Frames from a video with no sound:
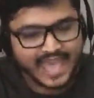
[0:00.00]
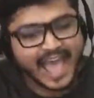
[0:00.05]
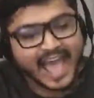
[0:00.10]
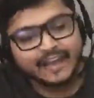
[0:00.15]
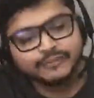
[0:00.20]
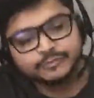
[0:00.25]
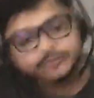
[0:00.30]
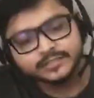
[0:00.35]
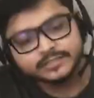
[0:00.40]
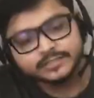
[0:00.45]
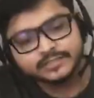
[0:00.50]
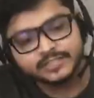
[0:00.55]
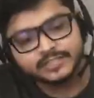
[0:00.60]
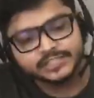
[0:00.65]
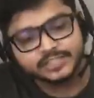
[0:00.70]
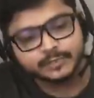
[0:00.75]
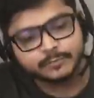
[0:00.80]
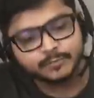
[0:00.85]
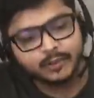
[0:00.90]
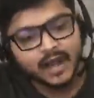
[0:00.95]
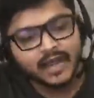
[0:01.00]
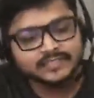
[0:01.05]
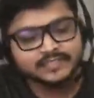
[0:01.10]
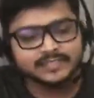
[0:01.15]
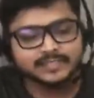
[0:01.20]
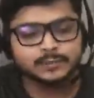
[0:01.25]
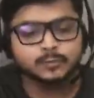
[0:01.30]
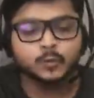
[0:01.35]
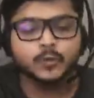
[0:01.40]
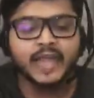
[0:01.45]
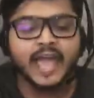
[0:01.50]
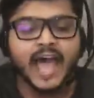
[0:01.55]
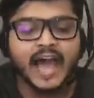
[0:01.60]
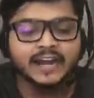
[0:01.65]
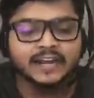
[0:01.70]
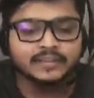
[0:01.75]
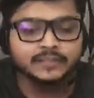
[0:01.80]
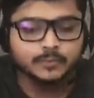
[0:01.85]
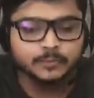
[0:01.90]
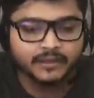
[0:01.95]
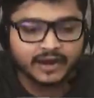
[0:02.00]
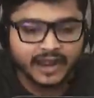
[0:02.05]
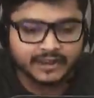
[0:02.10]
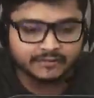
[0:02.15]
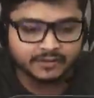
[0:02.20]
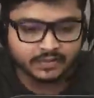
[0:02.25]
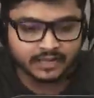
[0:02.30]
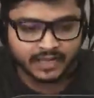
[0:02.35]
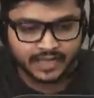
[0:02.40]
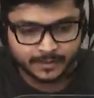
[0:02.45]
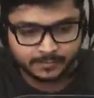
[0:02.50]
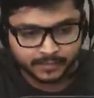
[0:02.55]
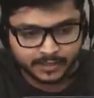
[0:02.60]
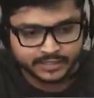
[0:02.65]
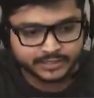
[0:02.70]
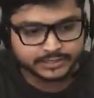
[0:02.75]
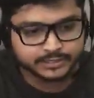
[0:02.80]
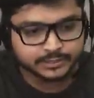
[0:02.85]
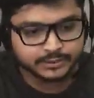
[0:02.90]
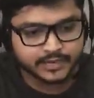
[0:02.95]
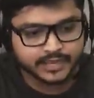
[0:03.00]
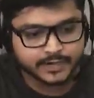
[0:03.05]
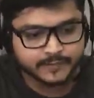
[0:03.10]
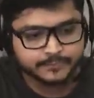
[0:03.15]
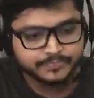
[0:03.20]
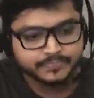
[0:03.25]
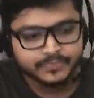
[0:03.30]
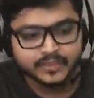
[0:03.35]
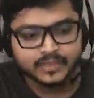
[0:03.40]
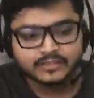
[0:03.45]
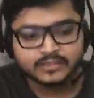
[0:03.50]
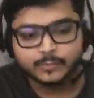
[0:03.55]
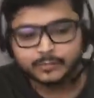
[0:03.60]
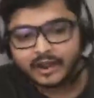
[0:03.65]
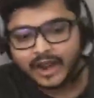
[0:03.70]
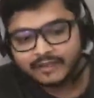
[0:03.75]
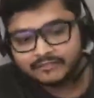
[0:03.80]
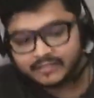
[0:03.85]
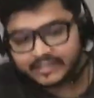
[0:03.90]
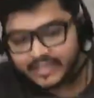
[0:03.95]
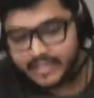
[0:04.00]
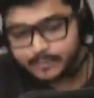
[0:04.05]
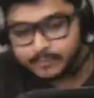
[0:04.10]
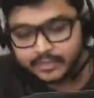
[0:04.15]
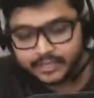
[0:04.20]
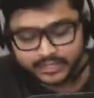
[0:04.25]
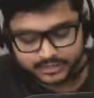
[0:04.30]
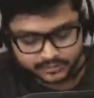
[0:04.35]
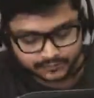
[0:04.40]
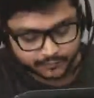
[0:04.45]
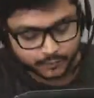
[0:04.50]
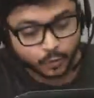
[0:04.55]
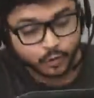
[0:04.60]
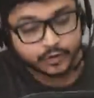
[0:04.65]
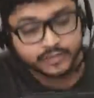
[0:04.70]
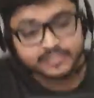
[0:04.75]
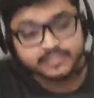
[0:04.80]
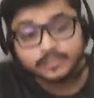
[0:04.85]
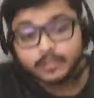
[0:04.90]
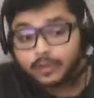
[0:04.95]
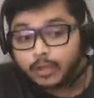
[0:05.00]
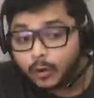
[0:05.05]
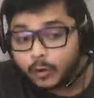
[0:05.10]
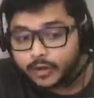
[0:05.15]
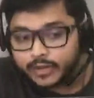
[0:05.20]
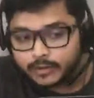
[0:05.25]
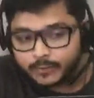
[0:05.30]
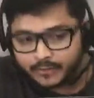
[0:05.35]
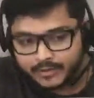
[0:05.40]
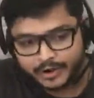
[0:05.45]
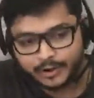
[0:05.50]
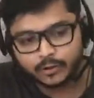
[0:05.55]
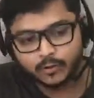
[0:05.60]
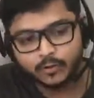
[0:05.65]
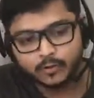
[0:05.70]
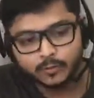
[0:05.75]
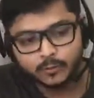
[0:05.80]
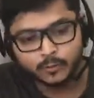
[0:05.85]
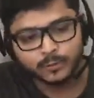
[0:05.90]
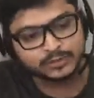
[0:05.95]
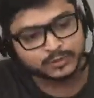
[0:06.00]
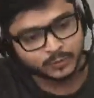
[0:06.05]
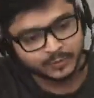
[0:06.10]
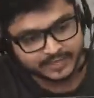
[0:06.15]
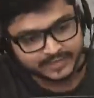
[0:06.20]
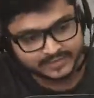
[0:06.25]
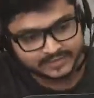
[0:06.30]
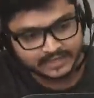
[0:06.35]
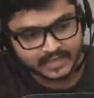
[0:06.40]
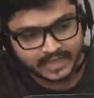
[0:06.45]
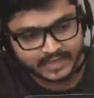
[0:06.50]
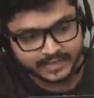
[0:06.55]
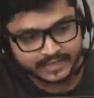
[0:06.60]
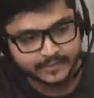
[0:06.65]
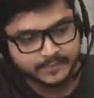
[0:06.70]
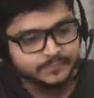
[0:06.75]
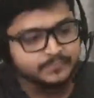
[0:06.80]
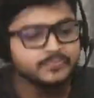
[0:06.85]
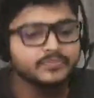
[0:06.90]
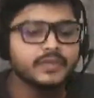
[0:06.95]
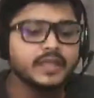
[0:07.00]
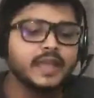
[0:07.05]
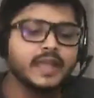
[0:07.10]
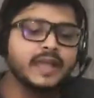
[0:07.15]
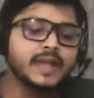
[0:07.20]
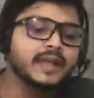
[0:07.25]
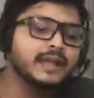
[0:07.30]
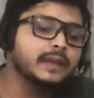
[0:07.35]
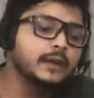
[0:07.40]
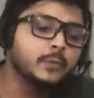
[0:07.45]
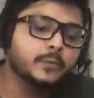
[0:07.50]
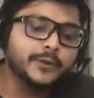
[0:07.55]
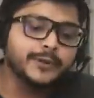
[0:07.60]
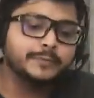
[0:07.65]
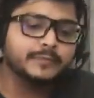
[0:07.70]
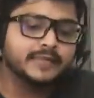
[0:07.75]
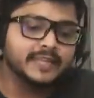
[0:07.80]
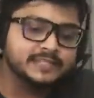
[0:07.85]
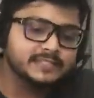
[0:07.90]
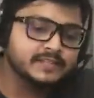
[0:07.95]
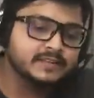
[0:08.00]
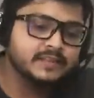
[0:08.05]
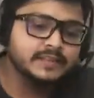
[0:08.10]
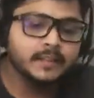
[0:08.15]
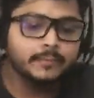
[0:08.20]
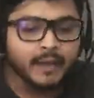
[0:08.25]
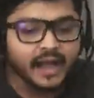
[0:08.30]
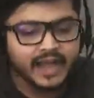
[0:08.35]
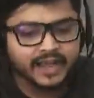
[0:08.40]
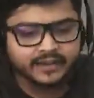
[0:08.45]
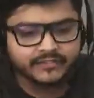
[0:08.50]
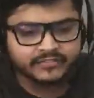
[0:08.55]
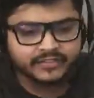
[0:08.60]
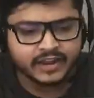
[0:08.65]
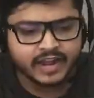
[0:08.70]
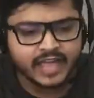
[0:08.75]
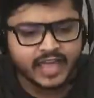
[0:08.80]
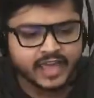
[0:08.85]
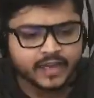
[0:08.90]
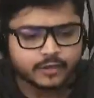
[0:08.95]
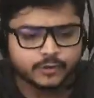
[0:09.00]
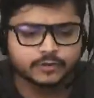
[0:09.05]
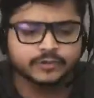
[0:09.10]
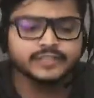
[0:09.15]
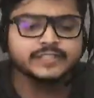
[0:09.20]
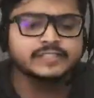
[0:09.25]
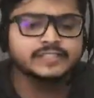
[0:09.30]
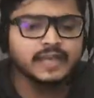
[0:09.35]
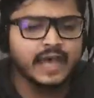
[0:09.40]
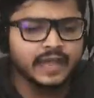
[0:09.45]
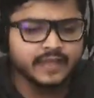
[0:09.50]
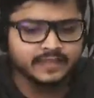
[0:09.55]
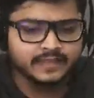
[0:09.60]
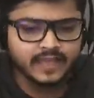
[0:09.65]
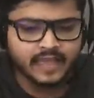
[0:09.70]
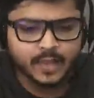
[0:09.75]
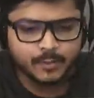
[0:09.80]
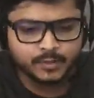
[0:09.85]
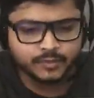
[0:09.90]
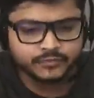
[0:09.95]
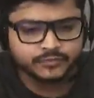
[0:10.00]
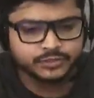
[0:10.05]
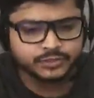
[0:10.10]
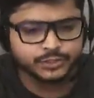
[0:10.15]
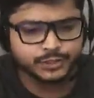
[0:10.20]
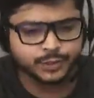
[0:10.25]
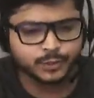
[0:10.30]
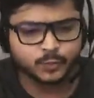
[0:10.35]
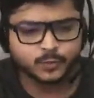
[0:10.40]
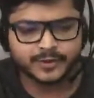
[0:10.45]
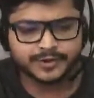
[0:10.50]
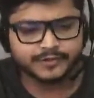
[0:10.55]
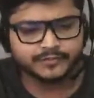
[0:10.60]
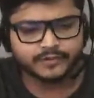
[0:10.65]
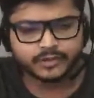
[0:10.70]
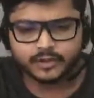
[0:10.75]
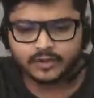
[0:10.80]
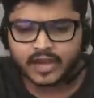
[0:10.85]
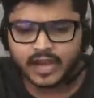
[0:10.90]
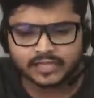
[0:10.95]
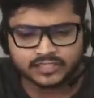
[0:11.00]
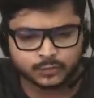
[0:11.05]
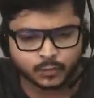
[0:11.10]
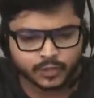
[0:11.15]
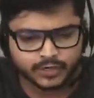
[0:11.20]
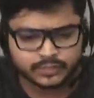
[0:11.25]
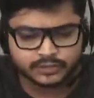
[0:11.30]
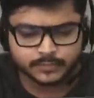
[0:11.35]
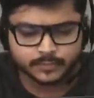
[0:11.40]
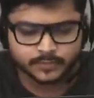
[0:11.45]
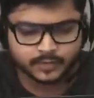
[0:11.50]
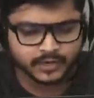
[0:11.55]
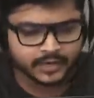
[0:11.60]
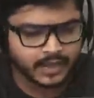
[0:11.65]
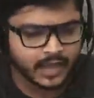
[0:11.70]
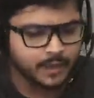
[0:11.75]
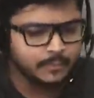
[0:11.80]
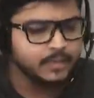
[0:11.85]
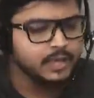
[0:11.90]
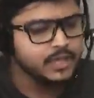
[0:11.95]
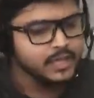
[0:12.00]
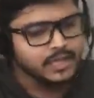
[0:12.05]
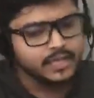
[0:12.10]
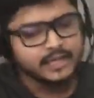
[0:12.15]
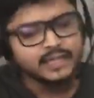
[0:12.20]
After the stitching process, we added the private labeling to it. The private labeling is of course the Logan Apparel, which we decided. And we placed it on the back of the neck or inside the hem of the shirt, wherever you guys wanted to put it up.